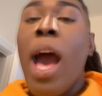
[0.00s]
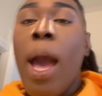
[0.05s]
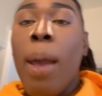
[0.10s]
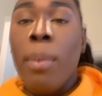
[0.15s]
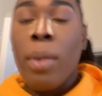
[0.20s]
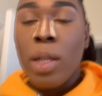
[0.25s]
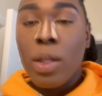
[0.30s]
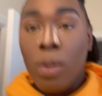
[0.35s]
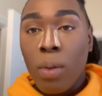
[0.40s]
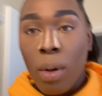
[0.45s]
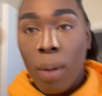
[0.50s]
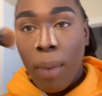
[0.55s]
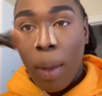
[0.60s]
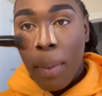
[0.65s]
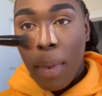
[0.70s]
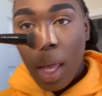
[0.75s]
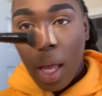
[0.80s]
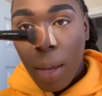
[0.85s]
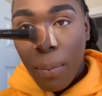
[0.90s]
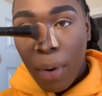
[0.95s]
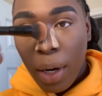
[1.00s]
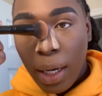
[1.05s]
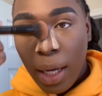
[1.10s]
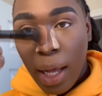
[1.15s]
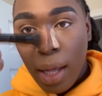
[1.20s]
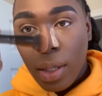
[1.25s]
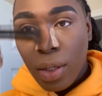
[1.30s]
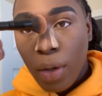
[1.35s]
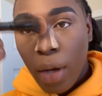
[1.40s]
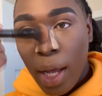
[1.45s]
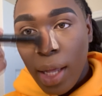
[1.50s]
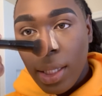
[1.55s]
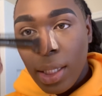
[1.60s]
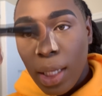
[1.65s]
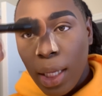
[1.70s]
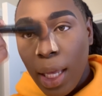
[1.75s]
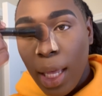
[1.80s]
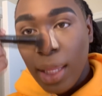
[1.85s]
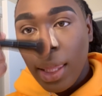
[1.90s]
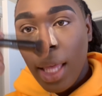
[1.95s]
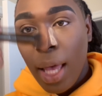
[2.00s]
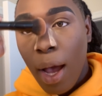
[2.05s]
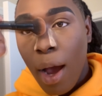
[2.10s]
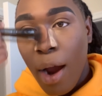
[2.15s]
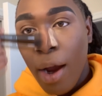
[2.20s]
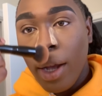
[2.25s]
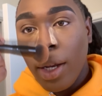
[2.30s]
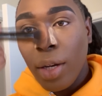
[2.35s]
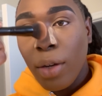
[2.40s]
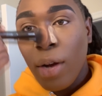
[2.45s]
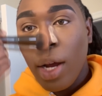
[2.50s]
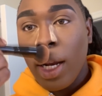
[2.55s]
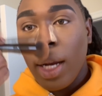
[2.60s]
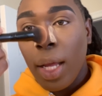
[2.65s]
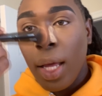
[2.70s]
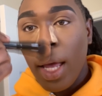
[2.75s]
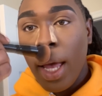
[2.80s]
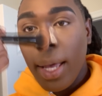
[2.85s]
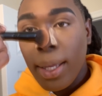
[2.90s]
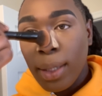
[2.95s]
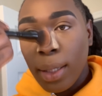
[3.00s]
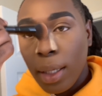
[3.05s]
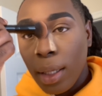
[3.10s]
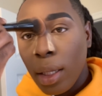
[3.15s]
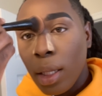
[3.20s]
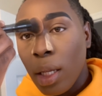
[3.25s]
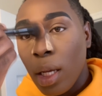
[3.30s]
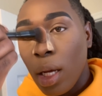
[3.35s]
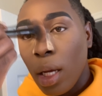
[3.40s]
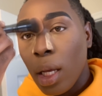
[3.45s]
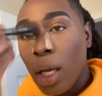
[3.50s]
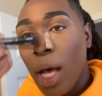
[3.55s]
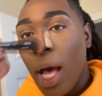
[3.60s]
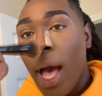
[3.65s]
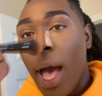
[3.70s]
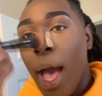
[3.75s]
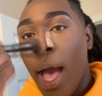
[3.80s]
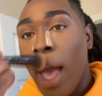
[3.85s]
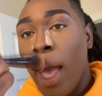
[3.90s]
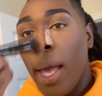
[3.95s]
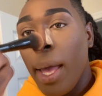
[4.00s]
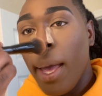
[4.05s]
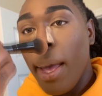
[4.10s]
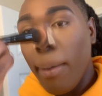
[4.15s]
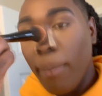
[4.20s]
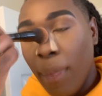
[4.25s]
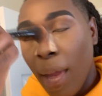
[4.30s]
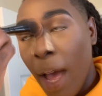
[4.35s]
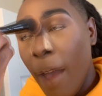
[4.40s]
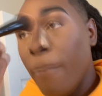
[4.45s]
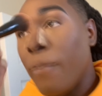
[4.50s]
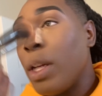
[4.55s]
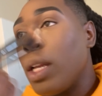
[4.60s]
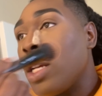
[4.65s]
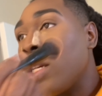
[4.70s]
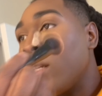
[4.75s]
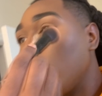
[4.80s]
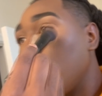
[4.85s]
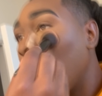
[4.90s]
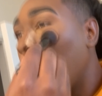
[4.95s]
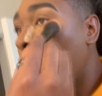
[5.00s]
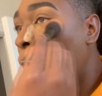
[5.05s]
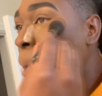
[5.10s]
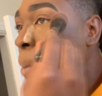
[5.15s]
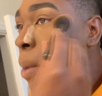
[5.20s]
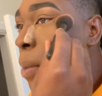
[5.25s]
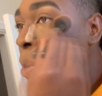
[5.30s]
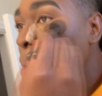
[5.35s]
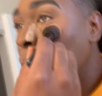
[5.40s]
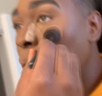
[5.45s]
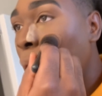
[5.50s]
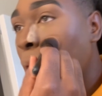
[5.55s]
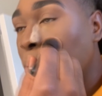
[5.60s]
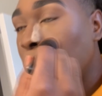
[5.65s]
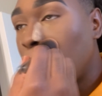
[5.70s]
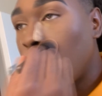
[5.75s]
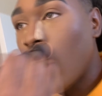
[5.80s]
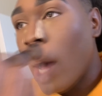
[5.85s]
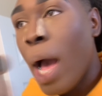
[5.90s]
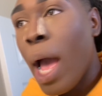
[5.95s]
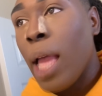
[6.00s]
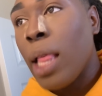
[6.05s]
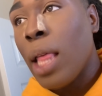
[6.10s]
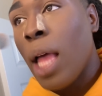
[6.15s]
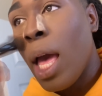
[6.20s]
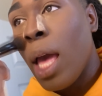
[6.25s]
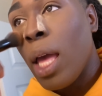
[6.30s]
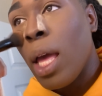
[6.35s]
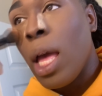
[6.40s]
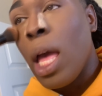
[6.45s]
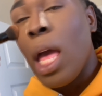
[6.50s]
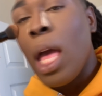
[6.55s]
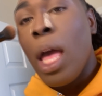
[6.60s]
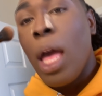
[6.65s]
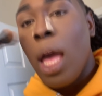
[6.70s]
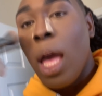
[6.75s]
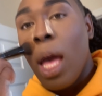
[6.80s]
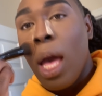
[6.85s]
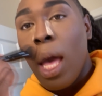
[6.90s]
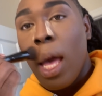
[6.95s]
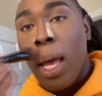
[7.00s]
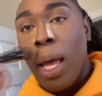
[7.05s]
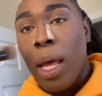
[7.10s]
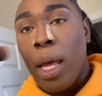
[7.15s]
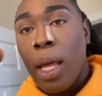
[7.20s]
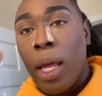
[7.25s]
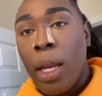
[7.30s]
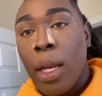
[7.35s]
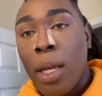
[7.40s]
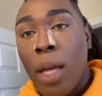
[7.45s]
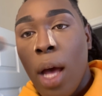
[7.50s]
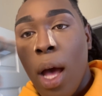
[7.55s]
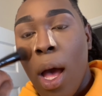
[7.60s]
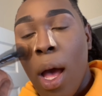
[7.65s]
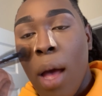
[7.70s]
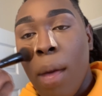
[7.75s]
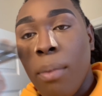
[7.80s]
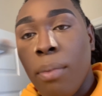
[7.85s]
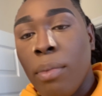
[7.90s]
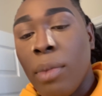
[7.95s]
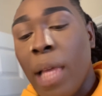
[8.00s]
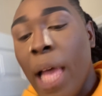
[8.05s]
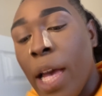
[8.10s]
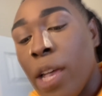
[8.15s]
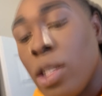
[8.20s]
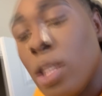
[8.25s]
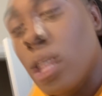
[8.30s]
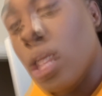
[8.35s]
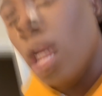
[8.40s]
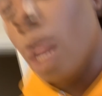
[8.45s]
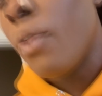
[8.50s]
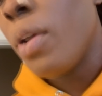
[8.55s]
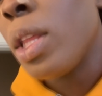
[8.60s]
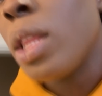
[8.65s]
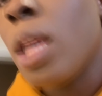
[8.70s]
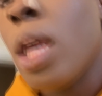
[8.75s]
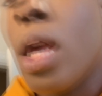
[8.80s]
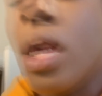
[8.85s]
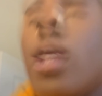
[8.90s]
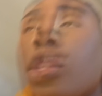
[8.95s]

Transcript: I'm doing my makeup right now, trying to get that Ariana Grande-esque look. I am not finished yet. I'm almost out to do highlight and um, lashes and everything.